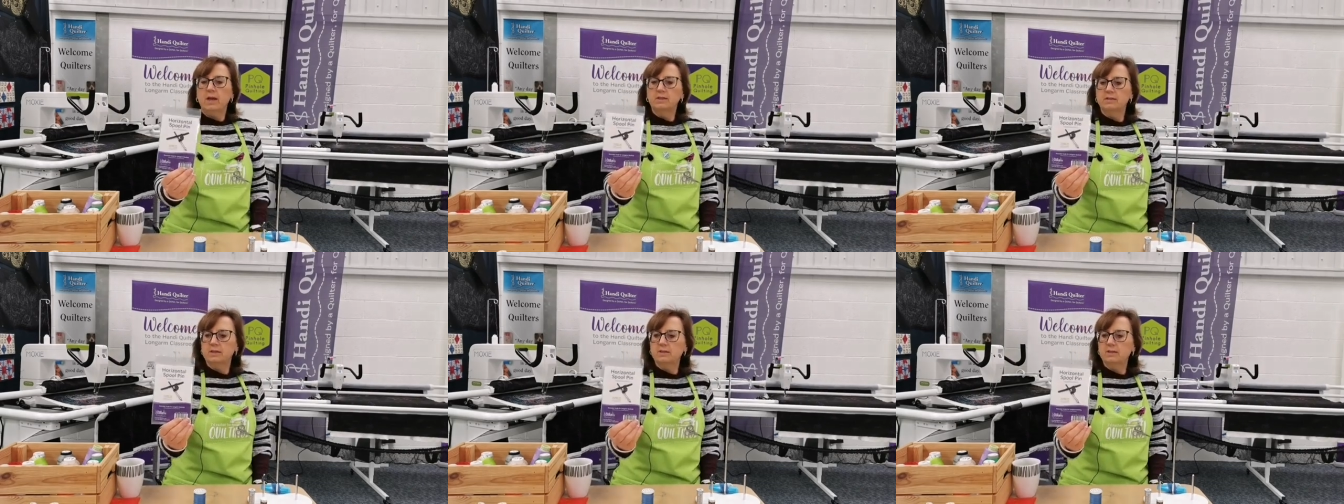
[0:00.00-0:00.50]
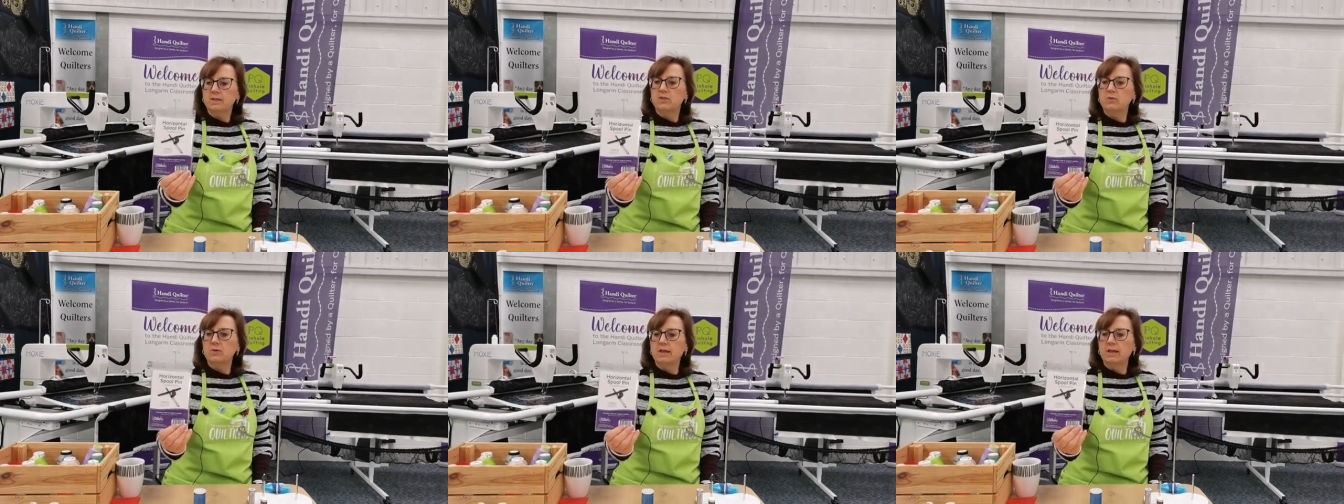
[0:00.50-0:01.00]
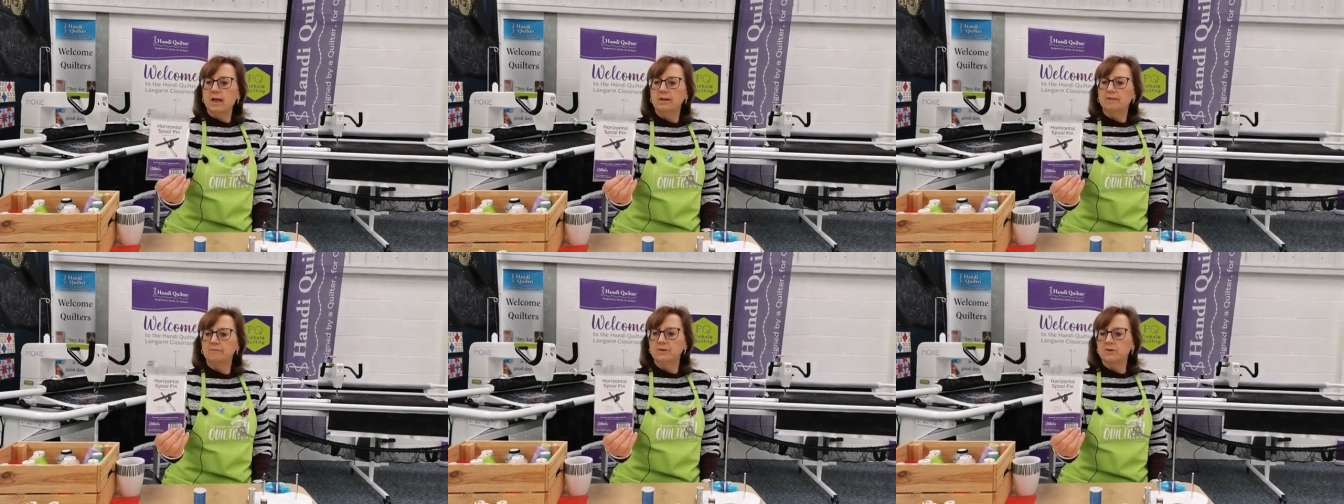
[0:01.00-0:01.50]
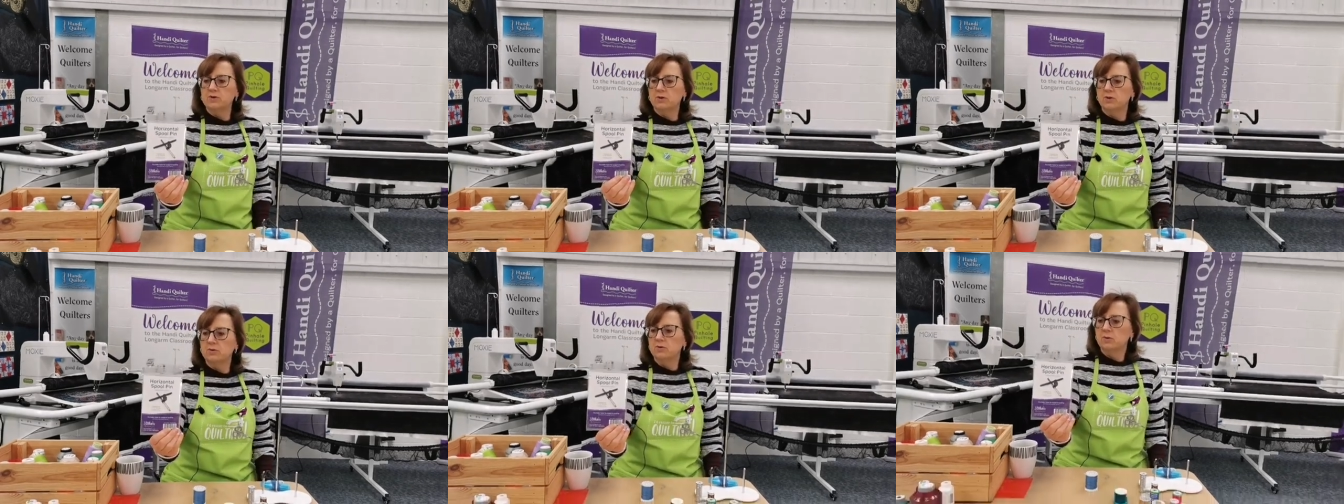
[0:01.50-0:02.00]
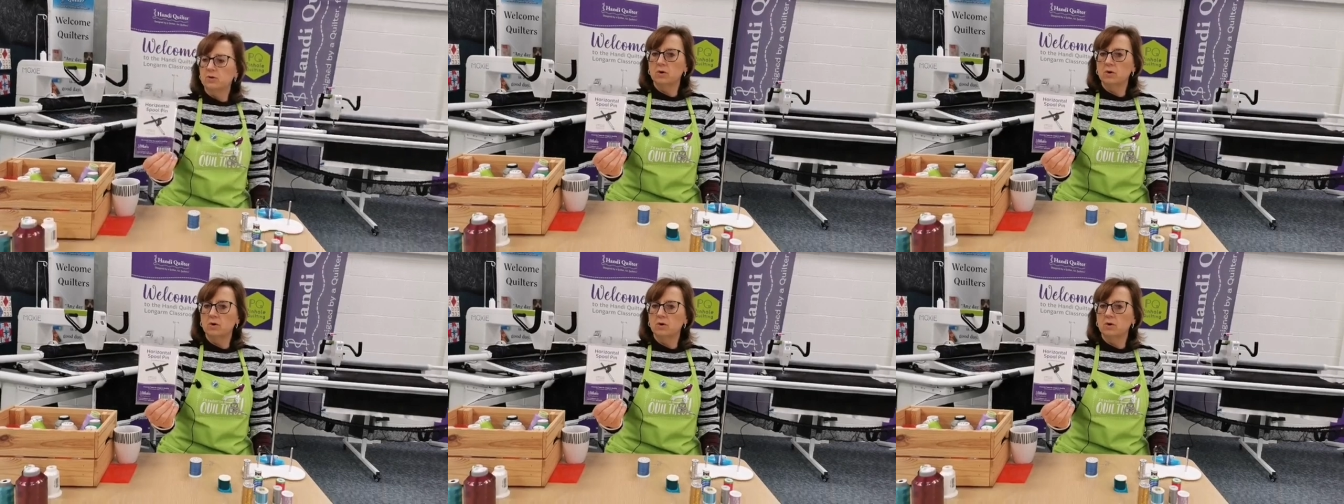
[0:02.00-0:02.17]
It's an accessory and it fits on